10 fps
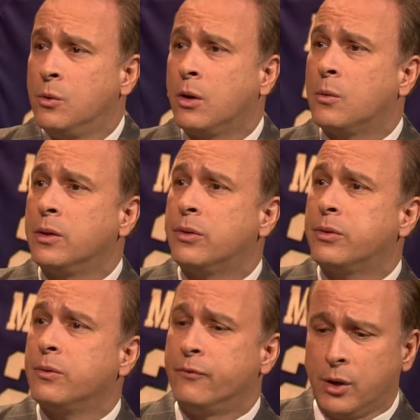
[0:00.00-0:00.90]
you work with
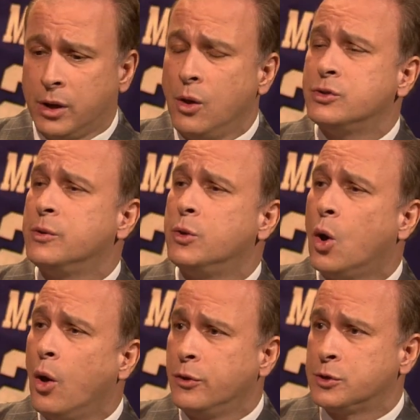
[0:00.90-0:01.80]
very closely with
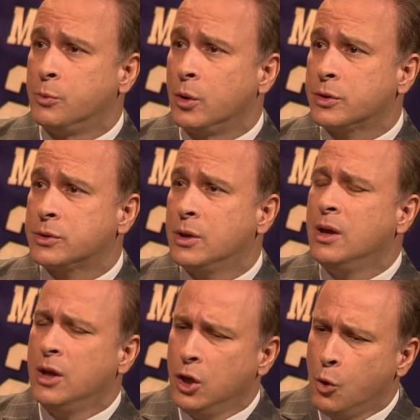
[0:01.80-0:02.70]
all the sports.
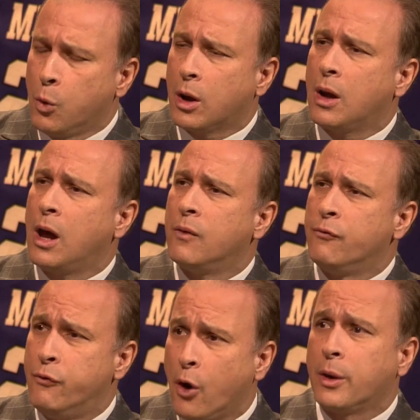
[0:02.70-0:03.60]
You work
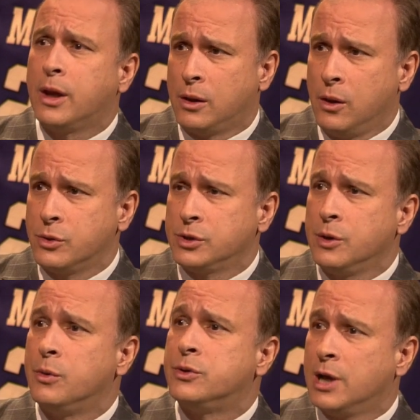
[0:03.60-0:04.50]
very closely
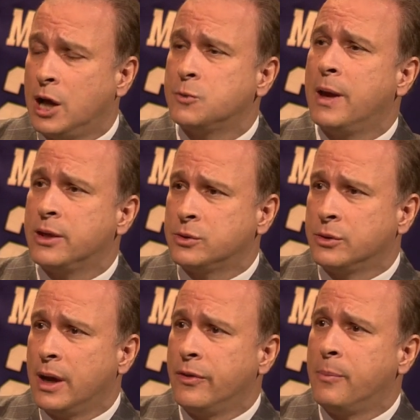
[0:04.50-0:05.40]
with Josh
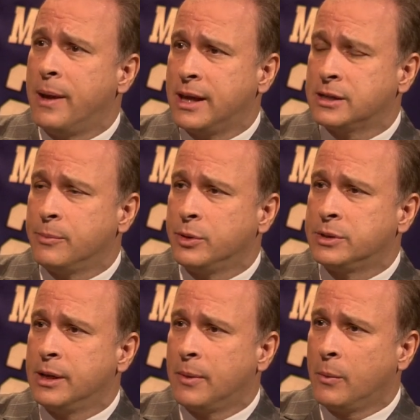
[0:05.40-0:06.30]
Pastner and the basketball
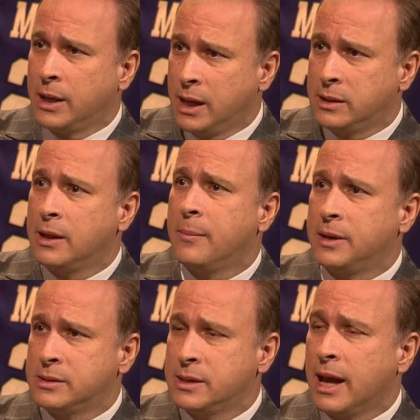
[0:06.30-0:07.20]
team. I want to get to them in
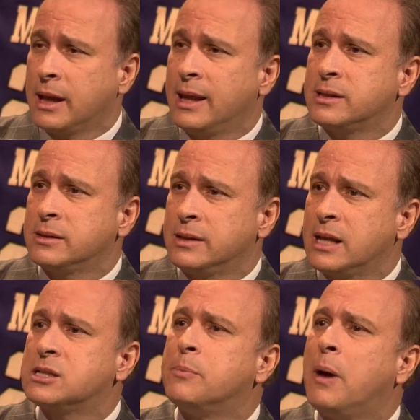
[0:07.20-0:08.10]
a second. That's
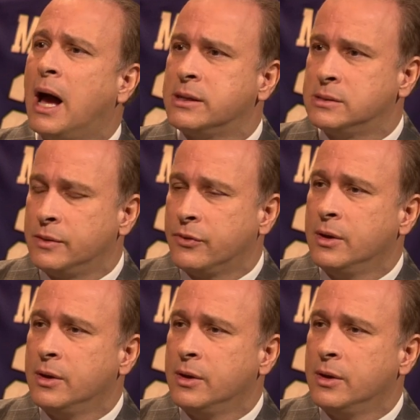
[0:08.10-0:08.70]
that's the positive.